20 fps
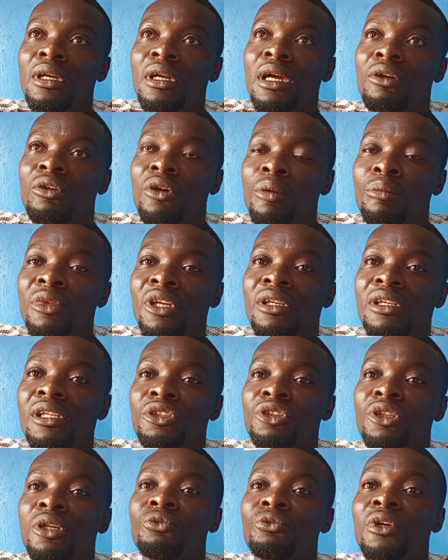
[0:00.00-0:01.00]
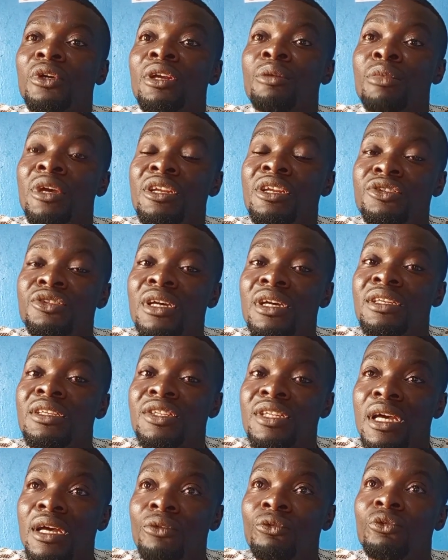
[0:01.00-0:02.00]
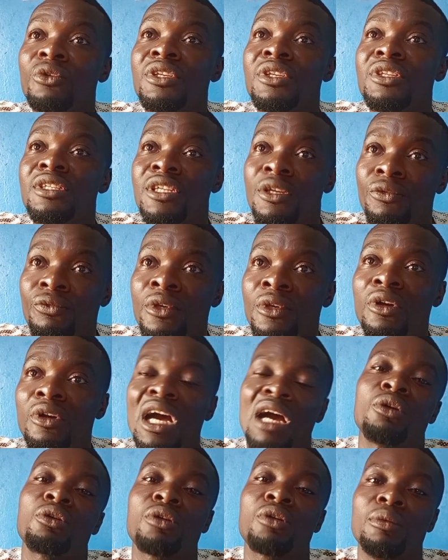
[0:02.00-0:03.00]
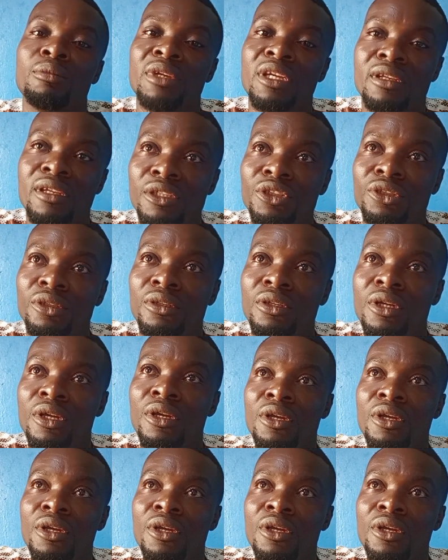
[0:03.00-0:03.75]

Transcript: and communication from the minister himself receiving our communication.